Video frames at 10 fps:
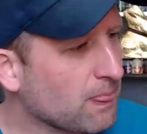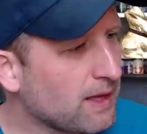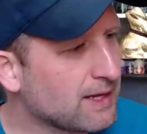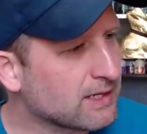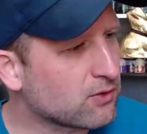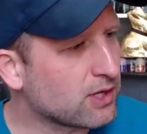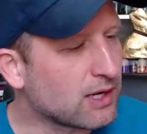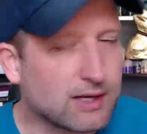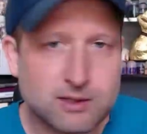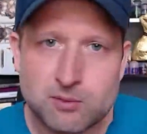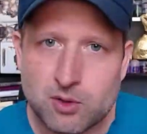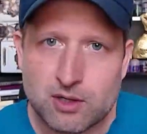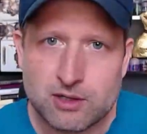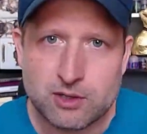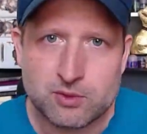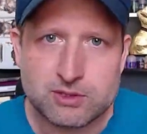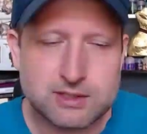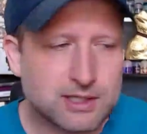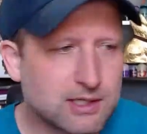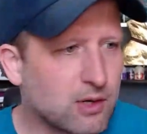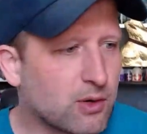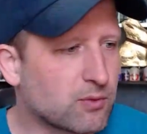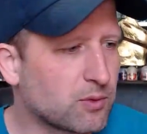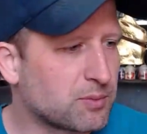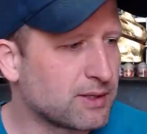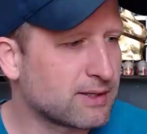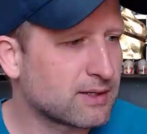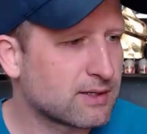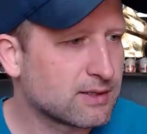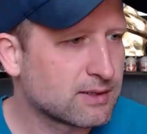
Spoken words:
And I really like the model. You will see it now. I will build it.